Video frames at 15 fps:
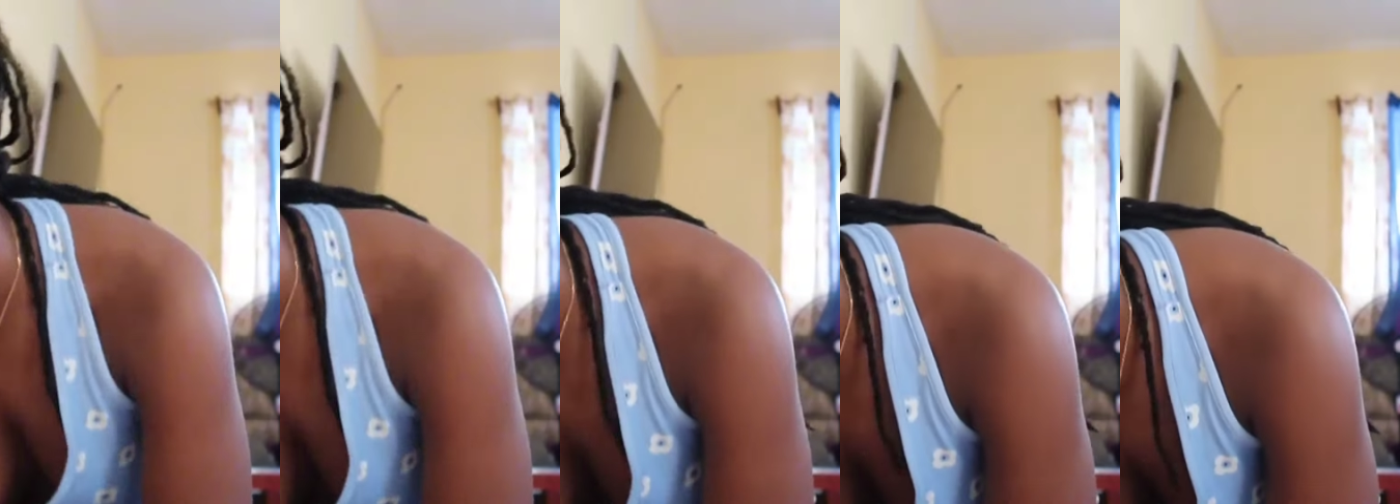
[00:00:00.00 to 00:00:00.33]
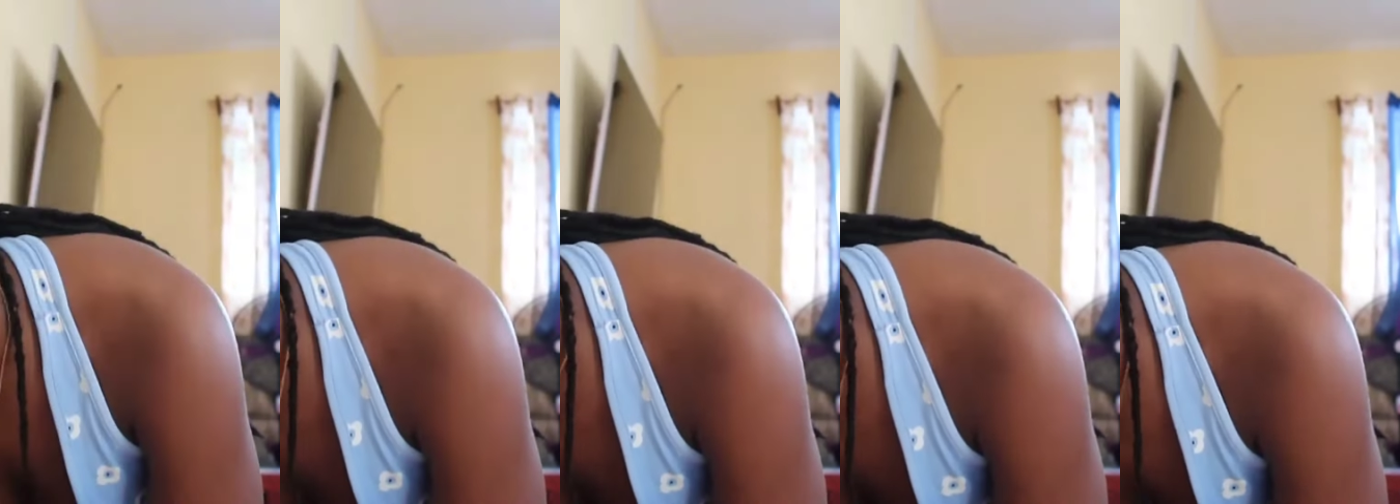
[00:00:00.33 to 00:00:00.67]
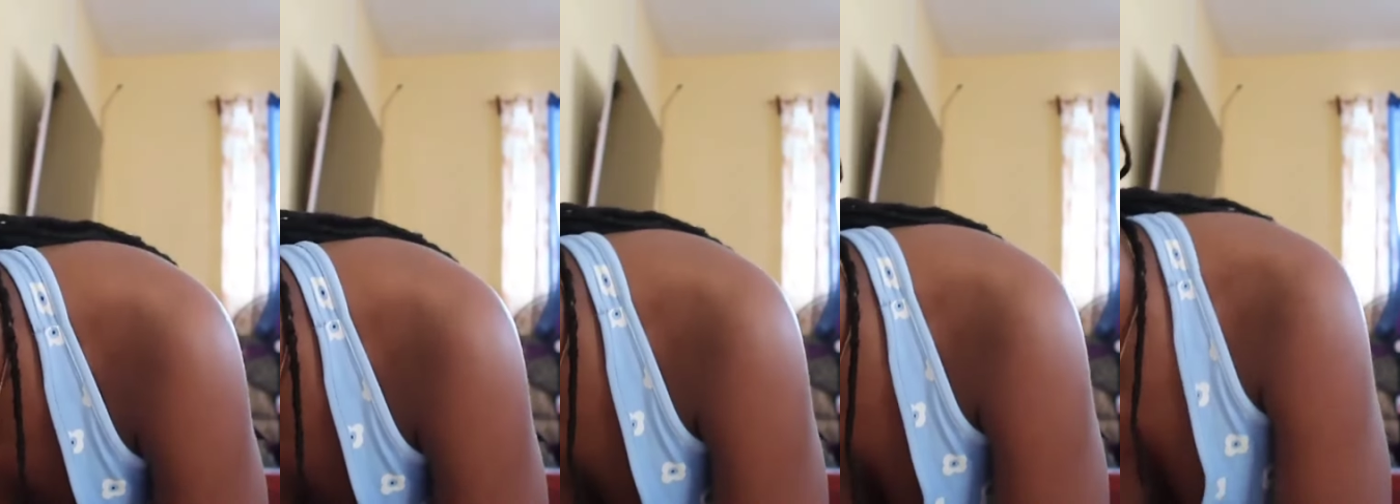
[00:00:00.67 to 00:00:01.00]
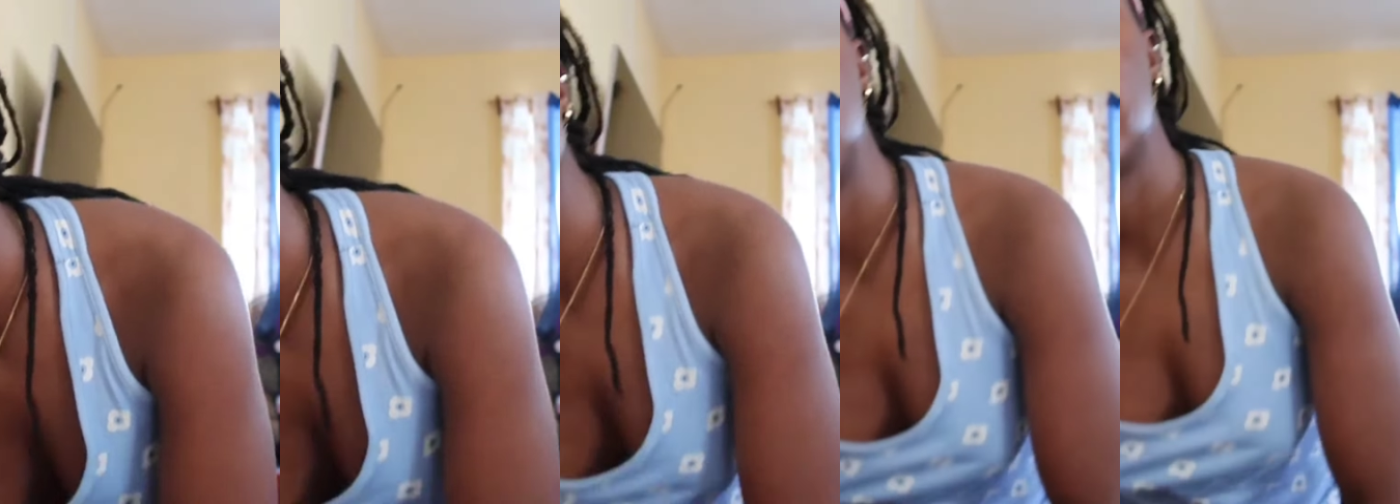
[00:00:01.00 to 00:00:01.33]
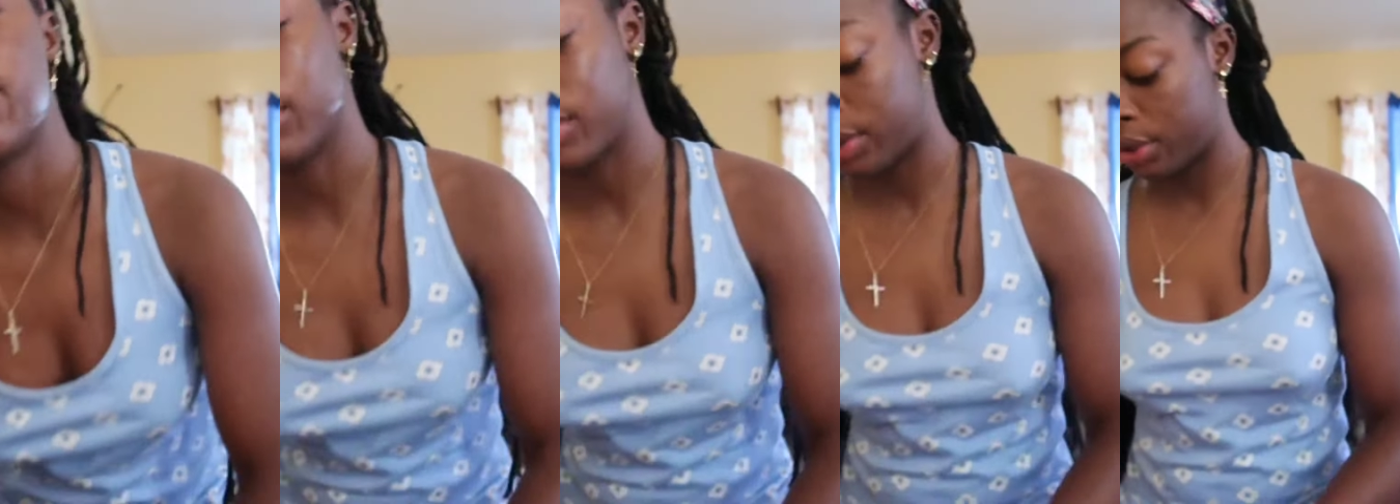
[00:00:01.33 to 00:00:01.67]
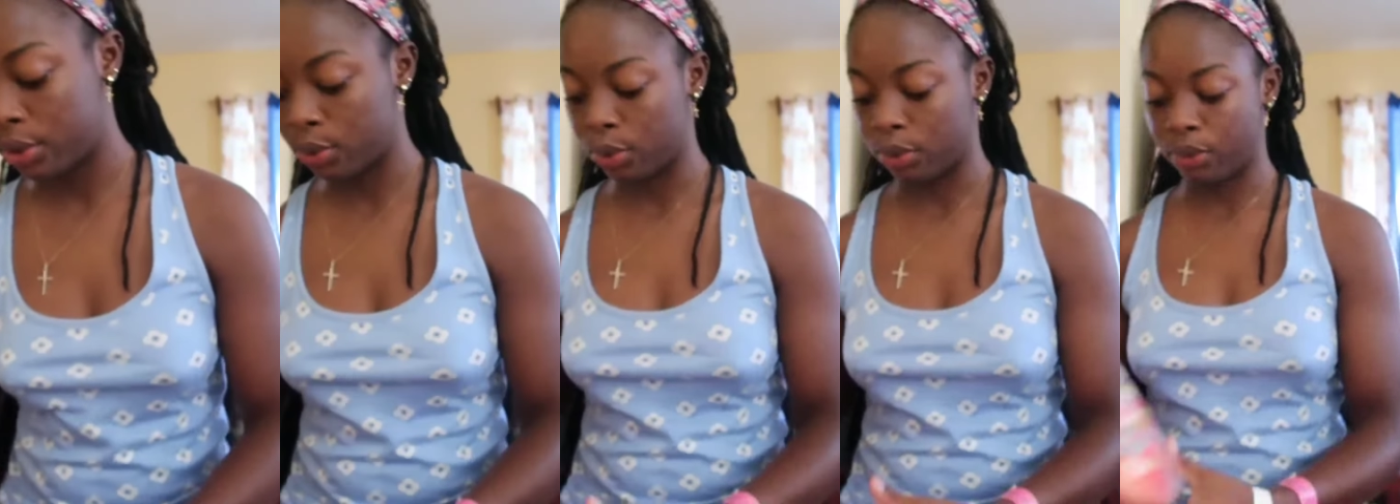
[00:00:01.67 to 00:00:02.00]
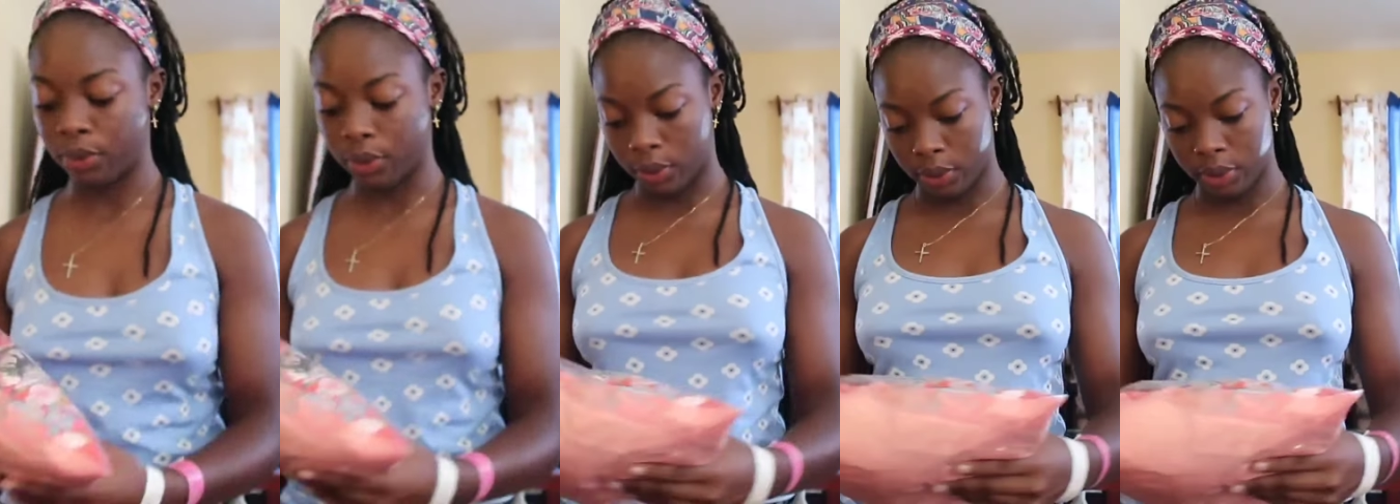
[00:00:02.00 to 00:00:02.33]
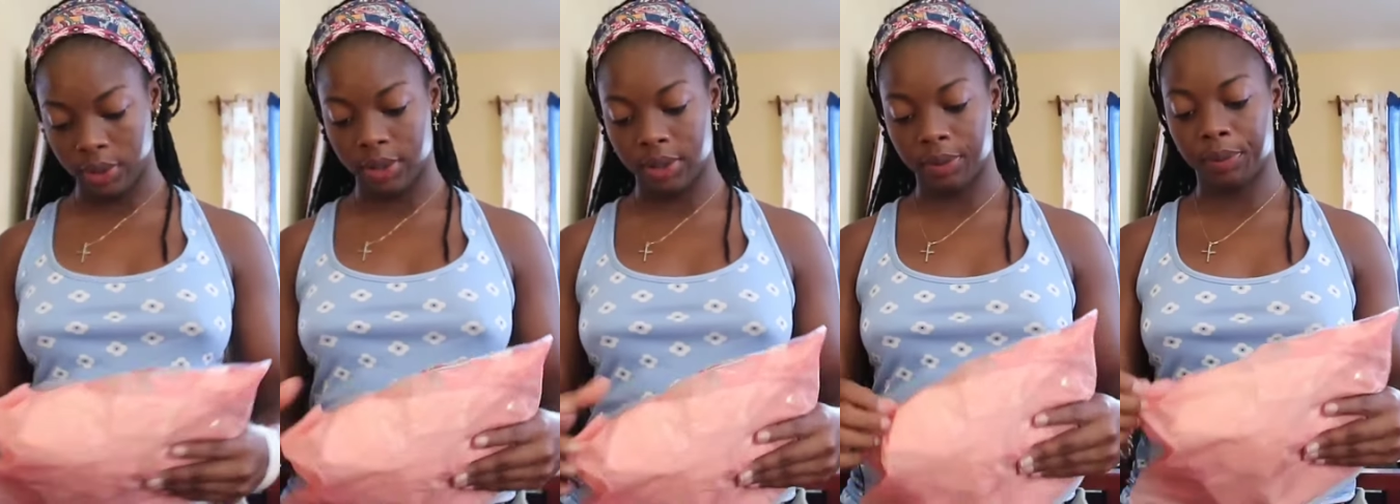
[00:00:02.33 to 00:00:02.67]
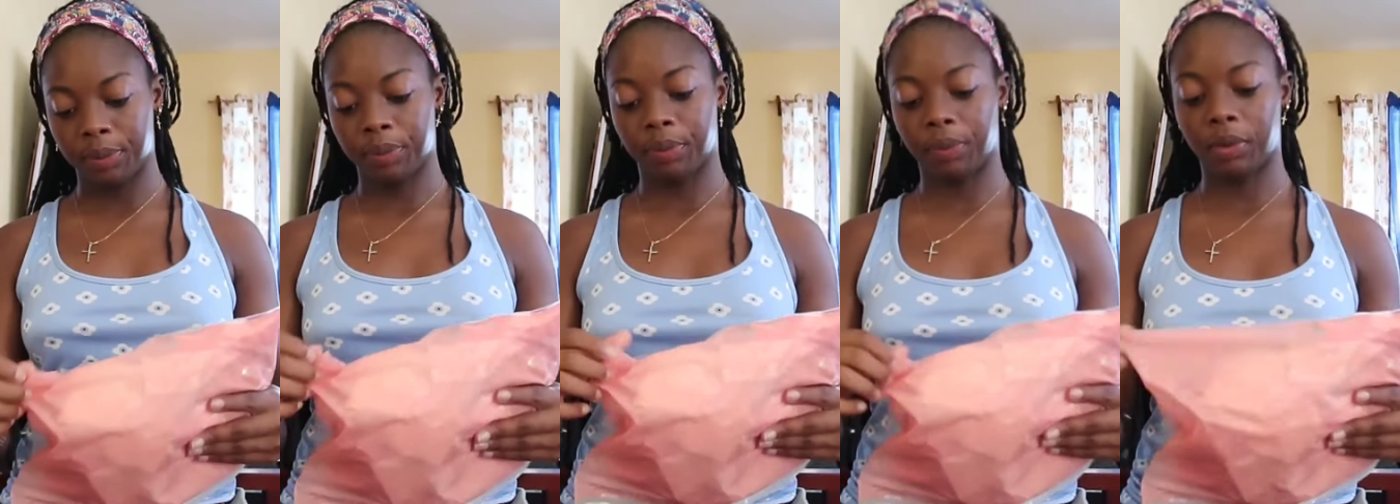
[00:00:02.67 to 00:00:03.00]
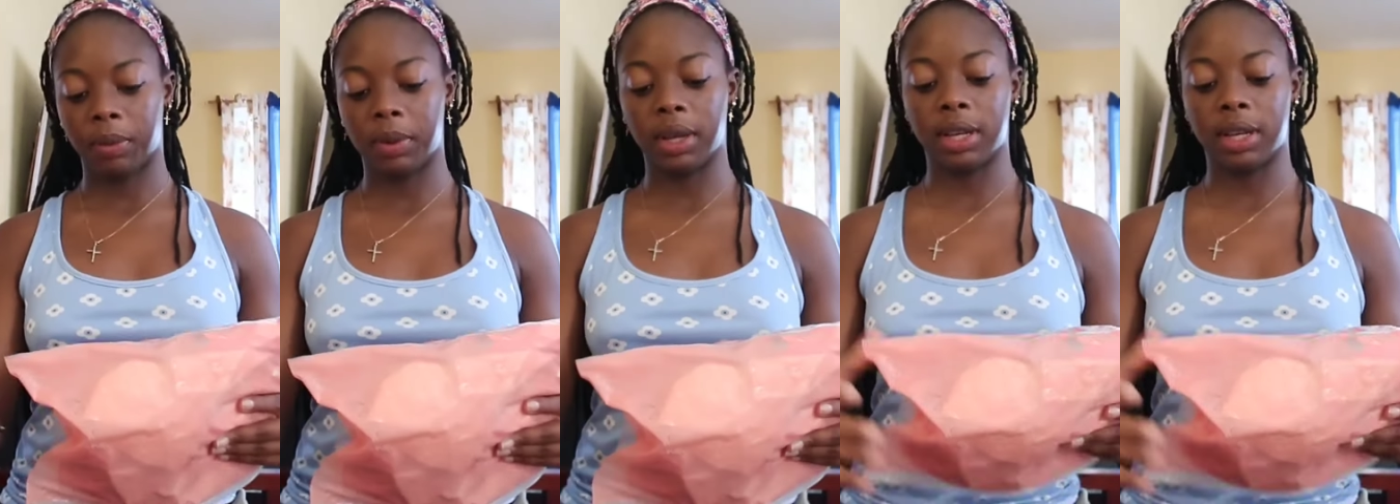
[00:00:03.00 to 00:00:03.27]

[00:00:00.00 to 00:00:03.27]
let's deal with the AliExpress suit first,